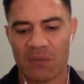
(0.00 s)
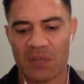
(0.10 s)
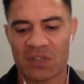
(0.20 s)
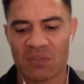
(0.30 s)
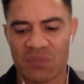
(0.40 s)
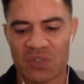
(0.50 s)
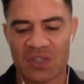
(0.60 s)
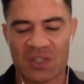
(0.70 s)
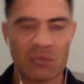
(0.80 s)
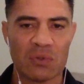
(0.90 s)
get some
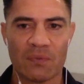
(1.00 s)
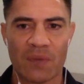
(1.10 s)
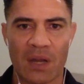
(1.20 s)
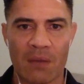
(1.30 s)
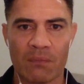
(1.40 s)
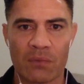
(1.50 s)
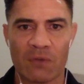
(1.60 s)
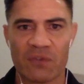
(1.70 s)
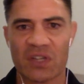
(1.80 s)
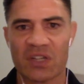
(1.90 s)
sensible
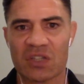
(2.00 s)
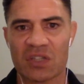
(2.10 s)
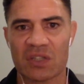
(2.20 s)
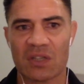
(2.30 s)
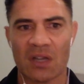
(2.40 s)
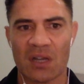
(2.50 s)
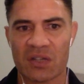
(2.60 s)
conversations